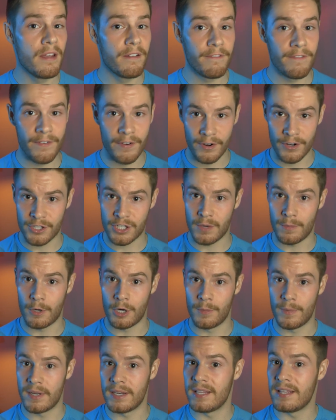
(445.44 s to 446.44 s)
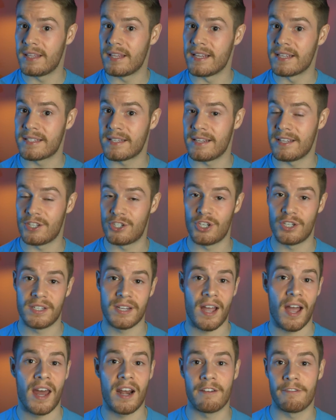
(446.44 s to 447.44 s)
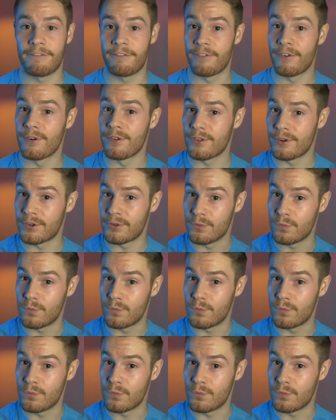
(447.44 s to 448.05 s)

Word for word: Very suburban. This is just kind of further